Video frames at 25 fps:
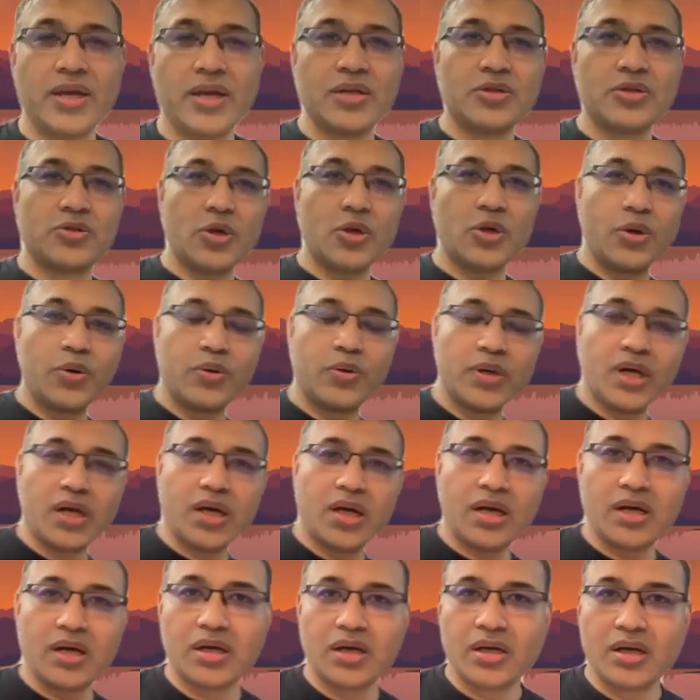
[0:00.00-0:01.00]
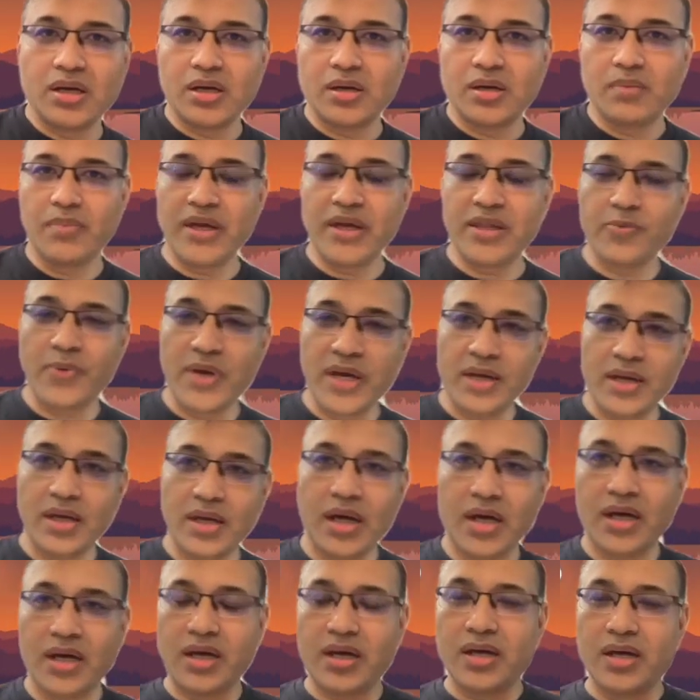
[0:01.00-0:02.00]
So by the way,
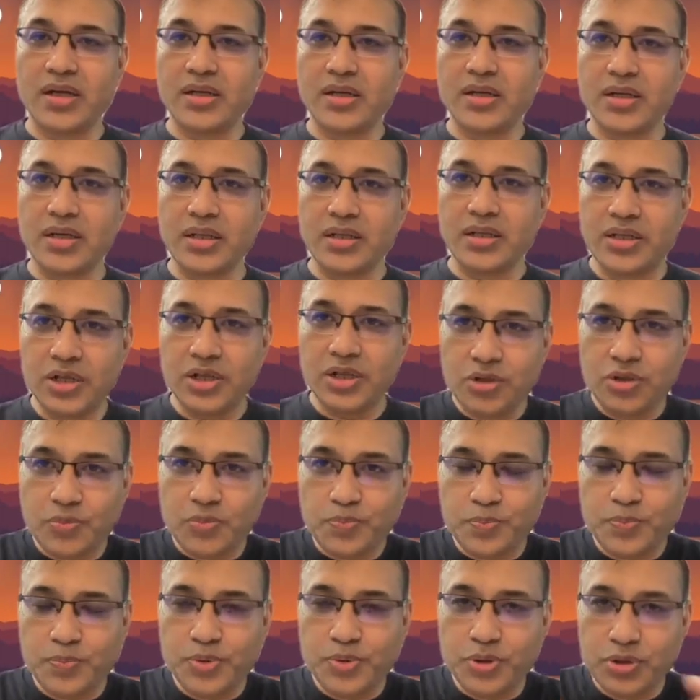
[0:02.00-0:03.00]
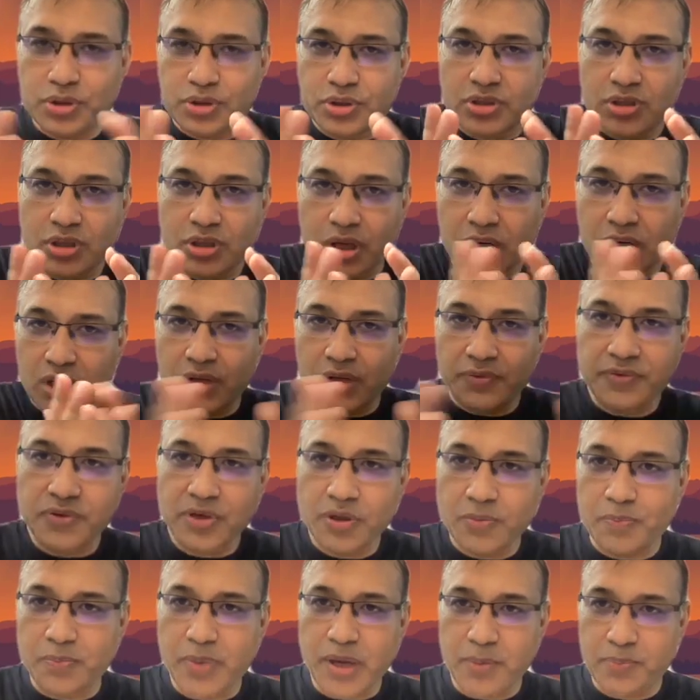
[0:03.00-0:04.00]
did you put all of
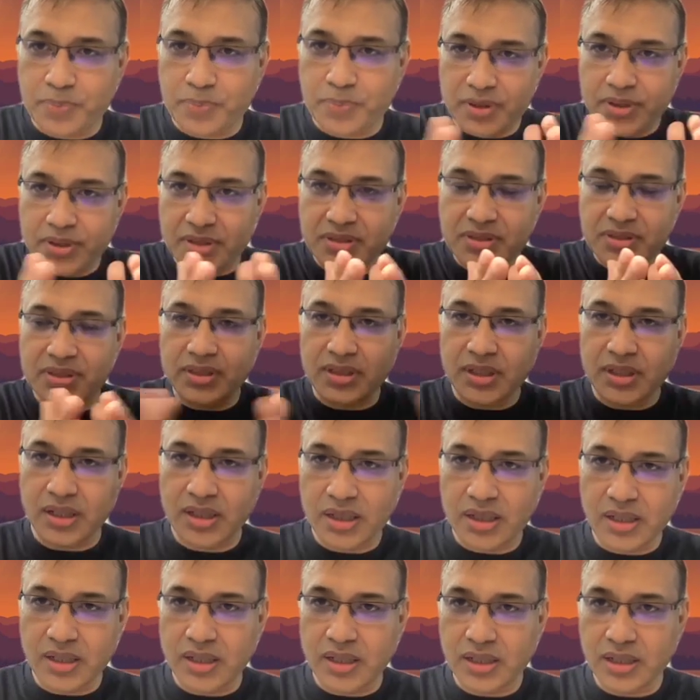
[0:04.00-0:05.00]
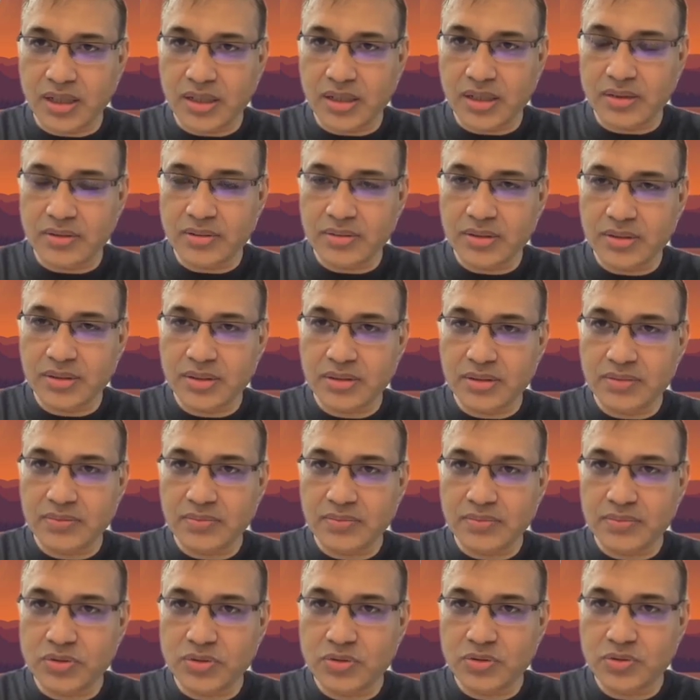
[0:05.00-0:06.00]
your papers
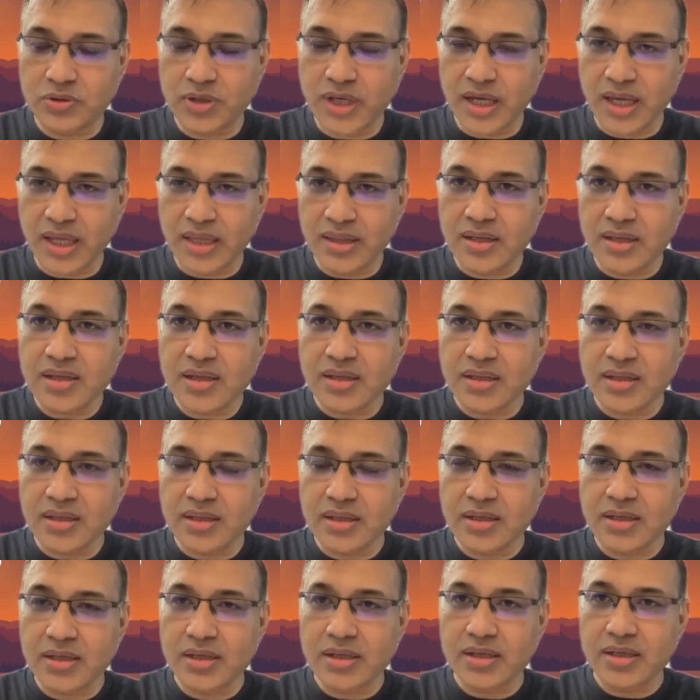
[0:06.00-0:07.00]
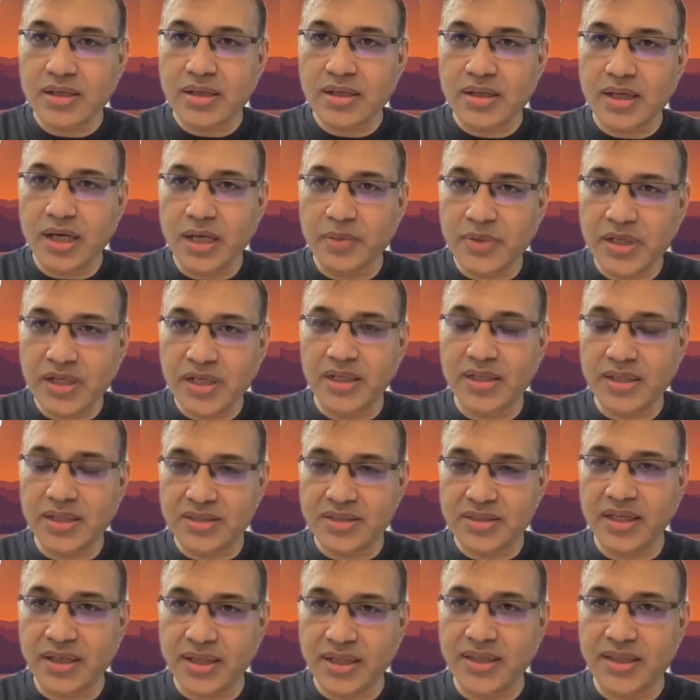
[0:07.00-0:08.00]
together? I mean, in a
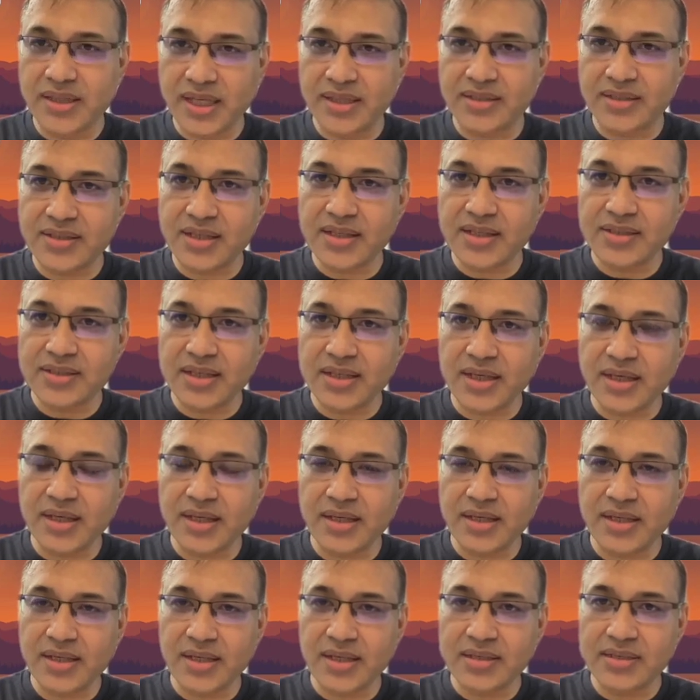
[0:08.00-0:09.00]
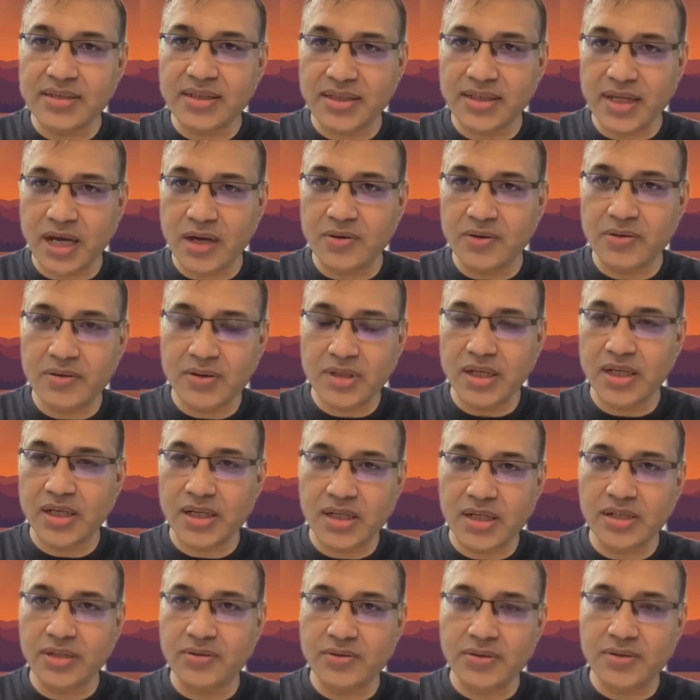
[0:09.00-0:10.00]
single thesis? Is it
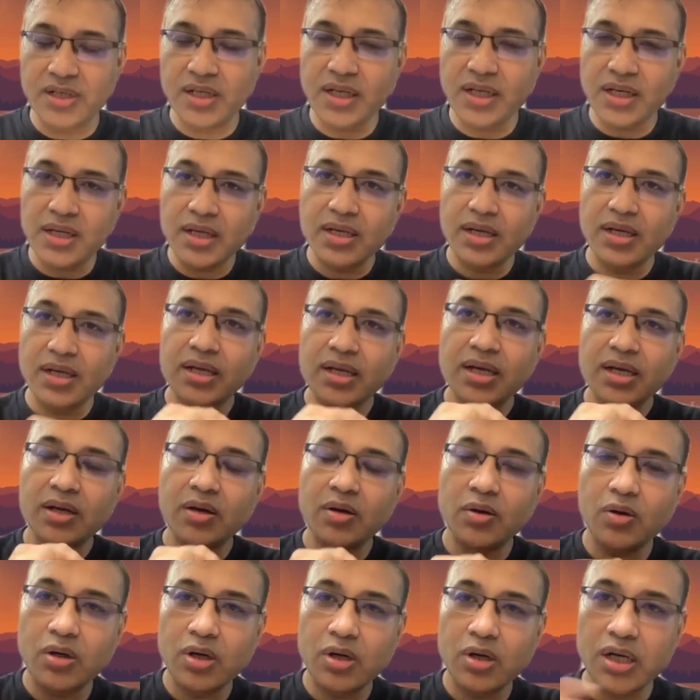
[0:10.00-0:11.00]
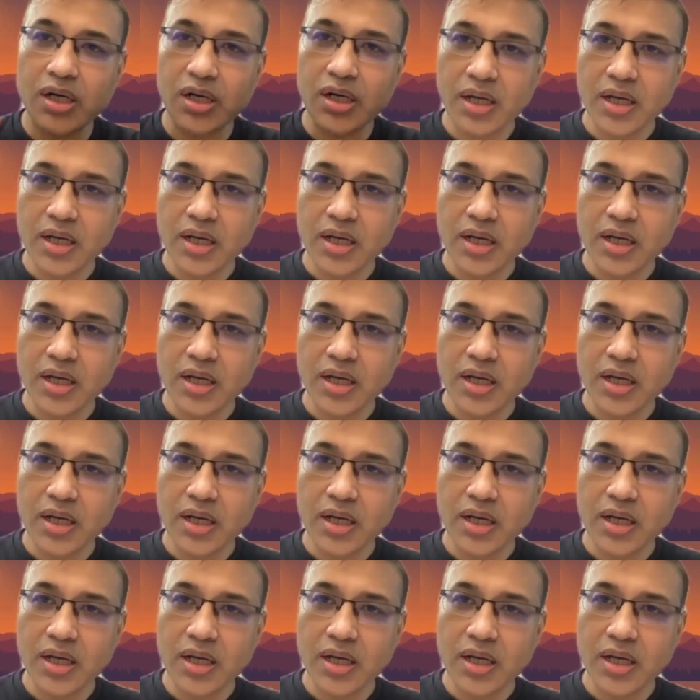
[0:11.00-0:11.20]
how you did? Or